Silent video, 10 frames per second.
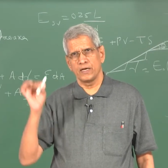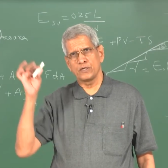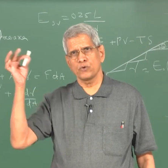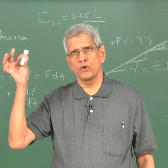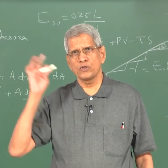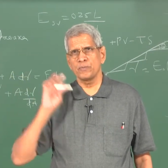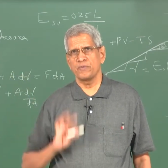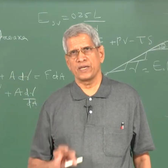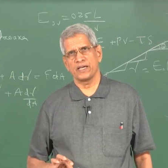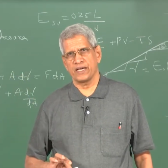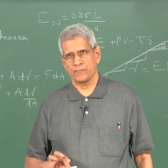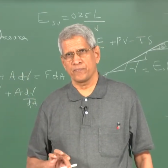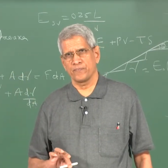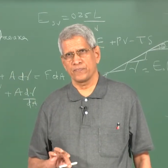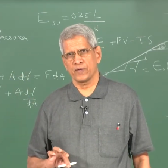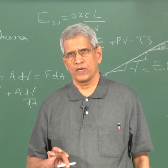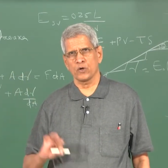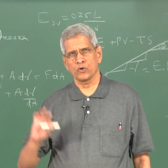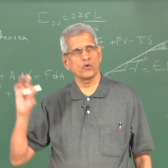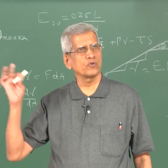it is going to be very high
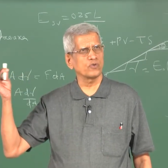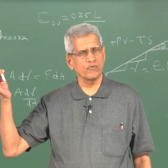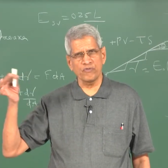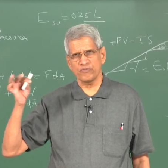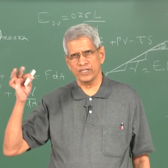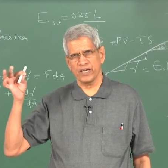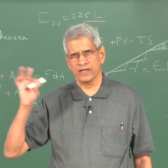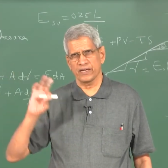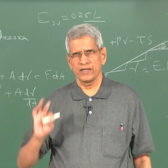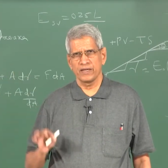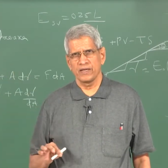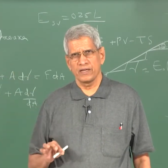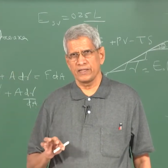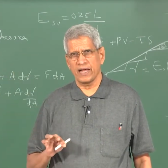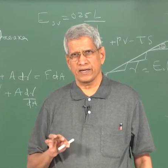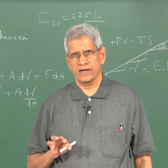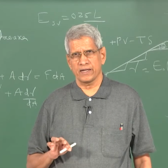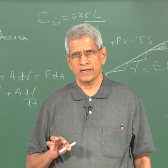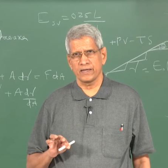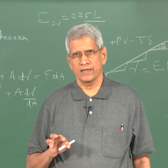around close to 50 are that order.